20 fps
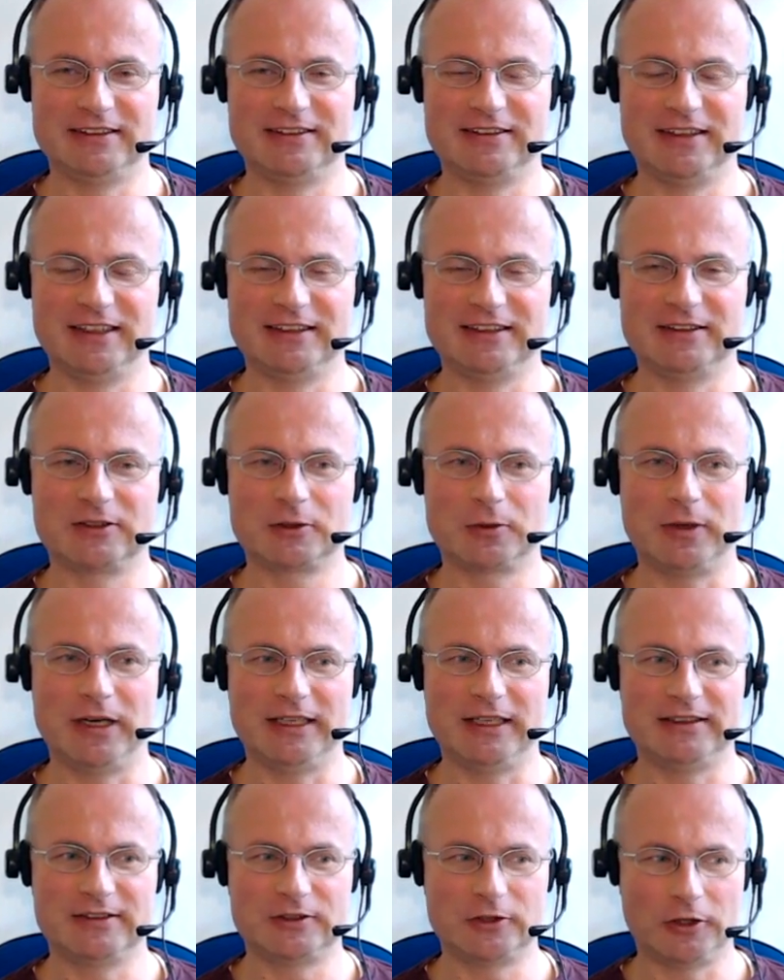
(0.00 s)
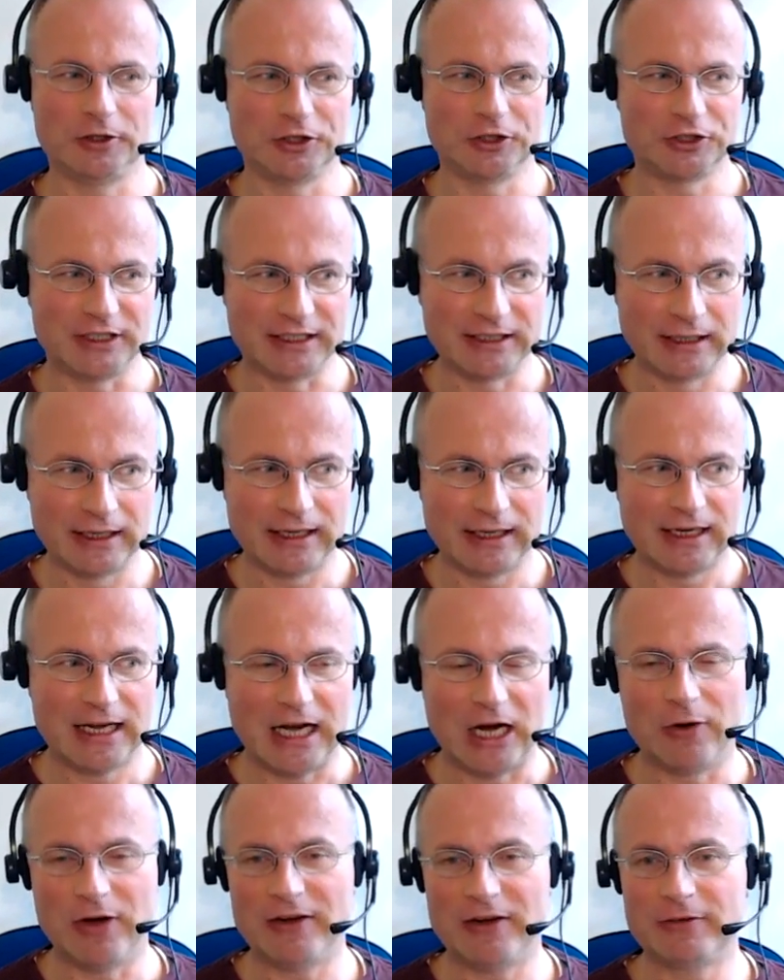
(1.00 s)
That is quite astonishing.
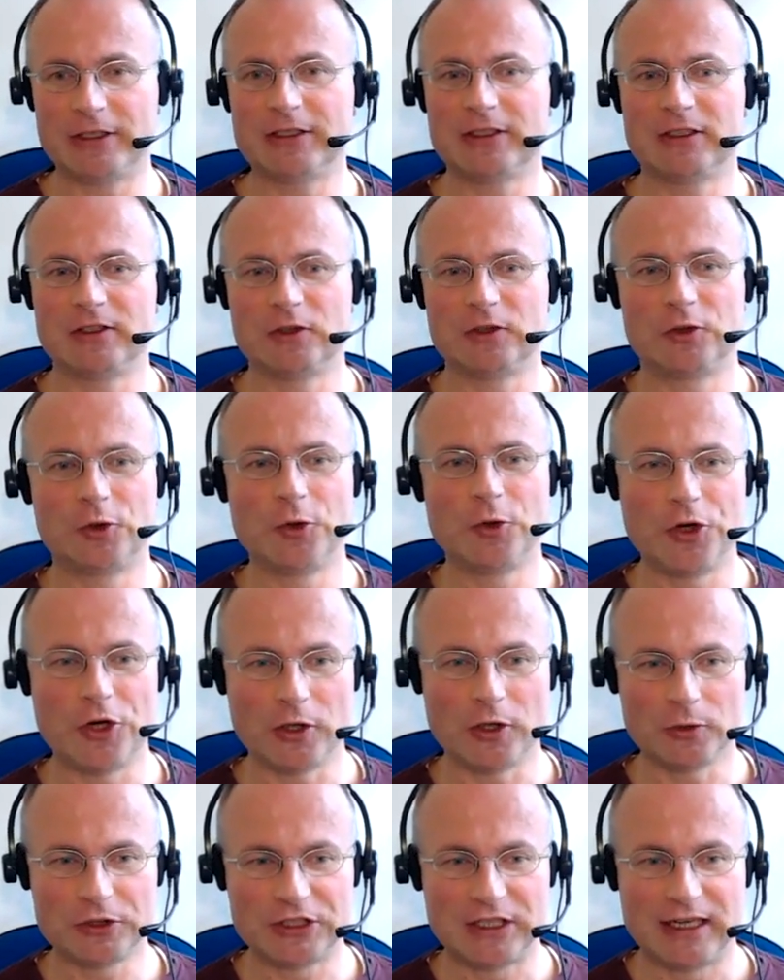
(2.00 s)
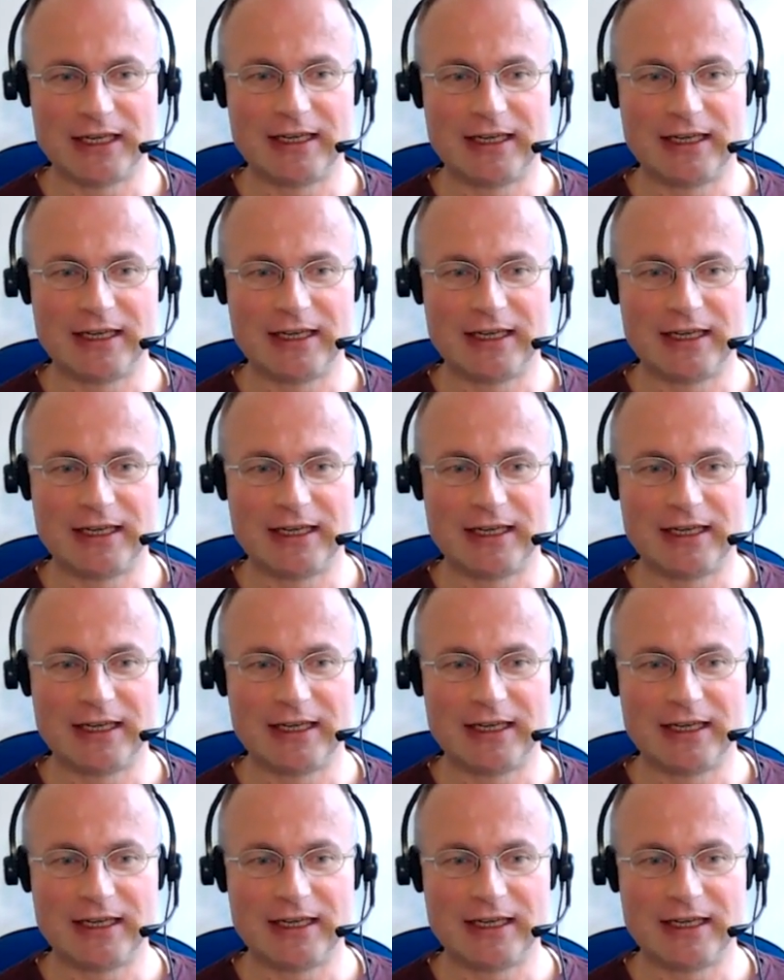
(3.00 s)
However, to note,